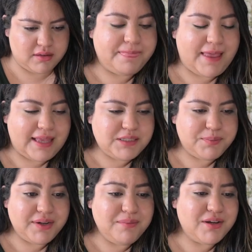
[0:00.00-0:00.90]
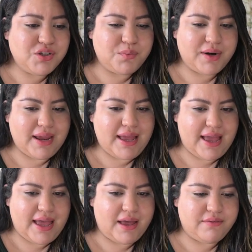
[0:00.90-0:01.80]
That's pretty much what I
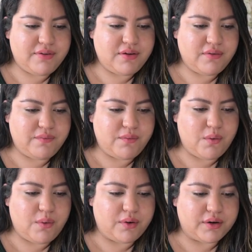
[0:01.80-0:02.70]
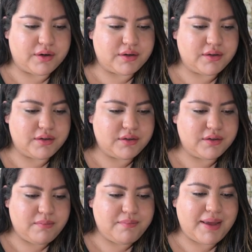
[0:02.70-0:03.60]
have for
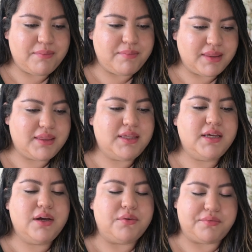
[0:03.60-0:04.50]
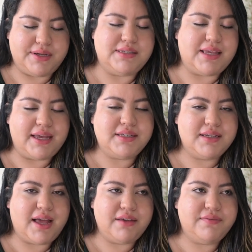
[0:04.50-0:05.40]
my monthly
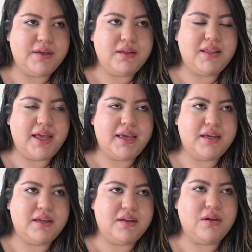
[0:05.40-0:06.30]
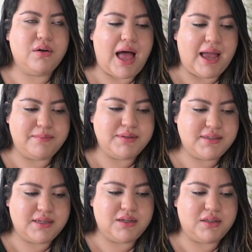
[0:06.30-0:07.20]
reset. I feel like I'm
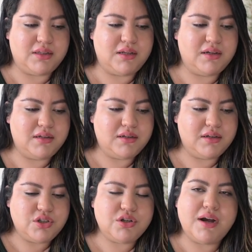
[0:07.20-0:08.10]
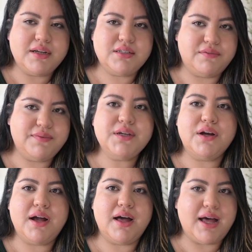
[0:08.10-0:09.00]
still trying to figure
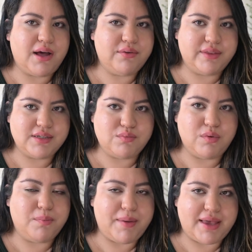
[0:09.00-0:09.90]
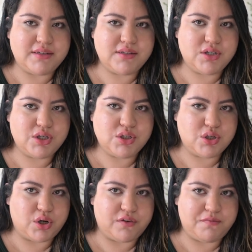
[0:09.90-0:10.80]
out how this will best
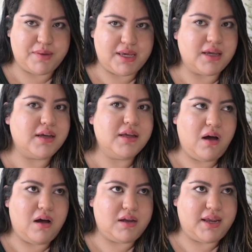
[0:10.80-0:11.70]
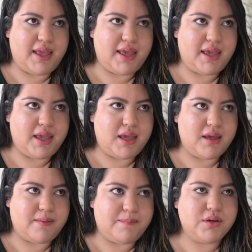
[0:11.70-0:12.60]
serve me on
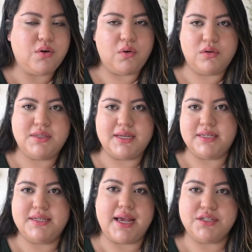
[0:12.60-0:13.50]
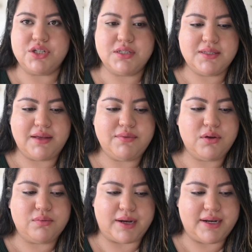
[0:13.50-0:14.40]
a goals and intentions
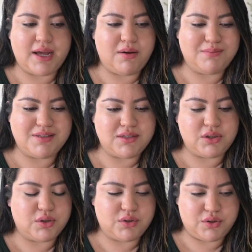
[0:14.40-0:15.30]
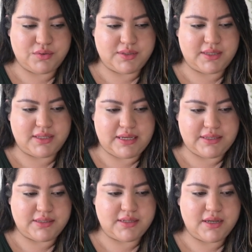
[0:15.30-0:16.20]
level. Right now, I'm still using
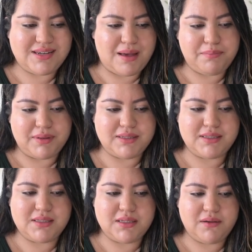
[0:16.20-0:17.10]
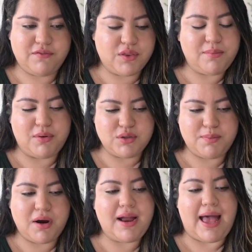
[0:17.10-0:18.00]
these templates for the most
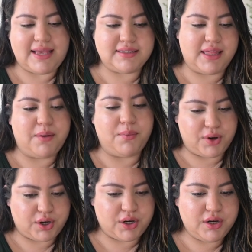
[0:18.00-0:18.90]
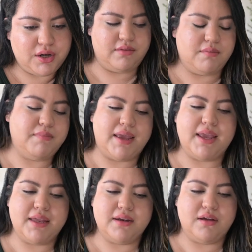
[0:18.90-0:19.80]
part as they were. The
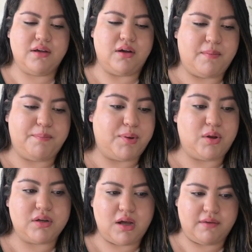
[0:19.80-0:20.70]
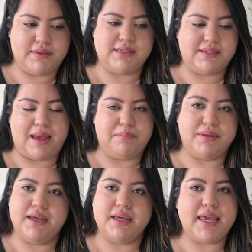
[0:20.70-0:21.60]
main bulk of this
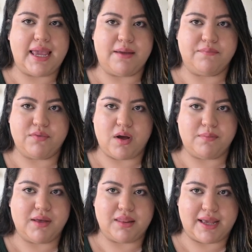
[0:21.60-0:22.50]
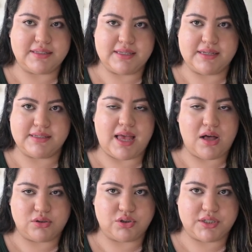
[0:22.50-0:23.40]
template came from Alexis
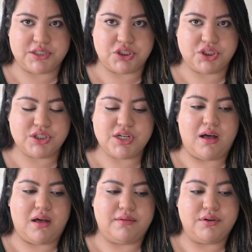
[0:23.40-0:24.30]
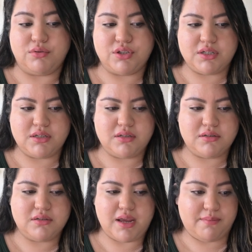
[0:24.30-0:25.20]
Eldridge Notion
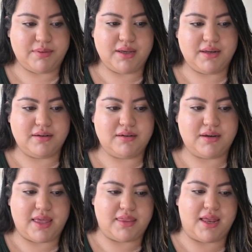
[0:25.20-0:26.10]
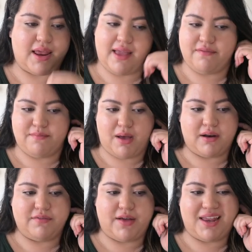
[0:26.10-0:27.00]
template, and then I have
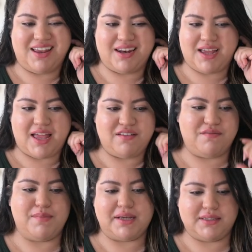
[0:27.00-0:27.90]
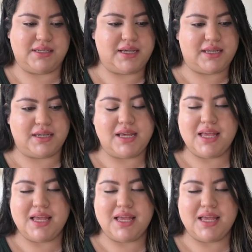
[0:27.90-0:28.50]
modified it and kind of mixed in